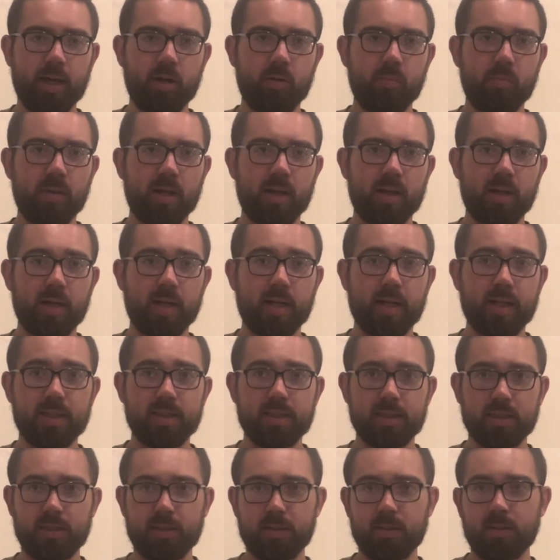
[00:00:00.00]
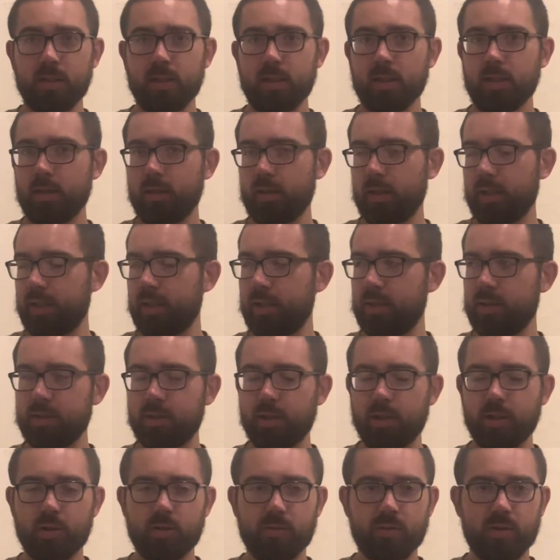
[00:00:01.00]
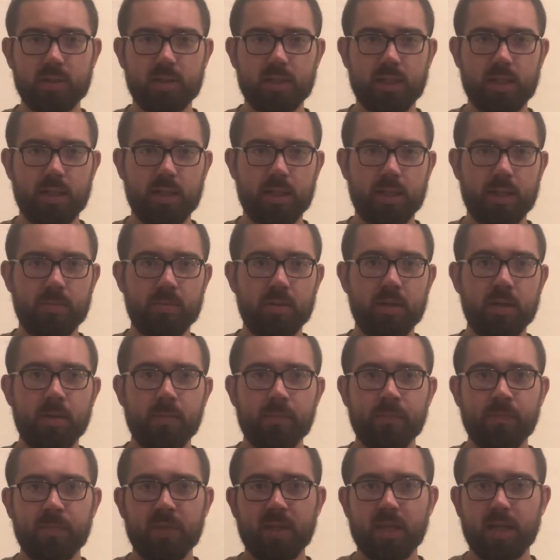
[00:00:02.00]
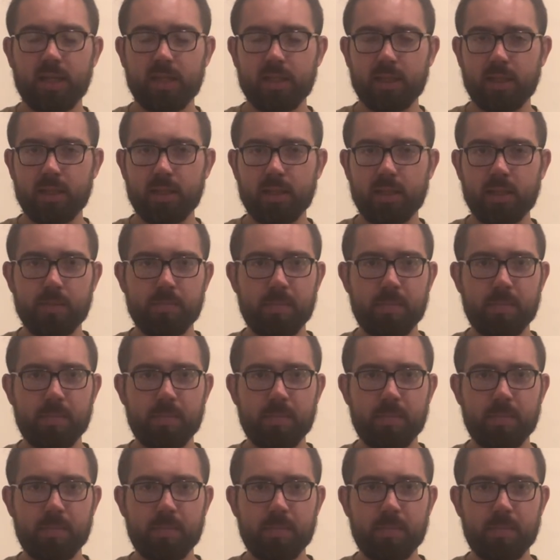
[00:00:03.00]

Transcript: Mary to lead into overtime, and then the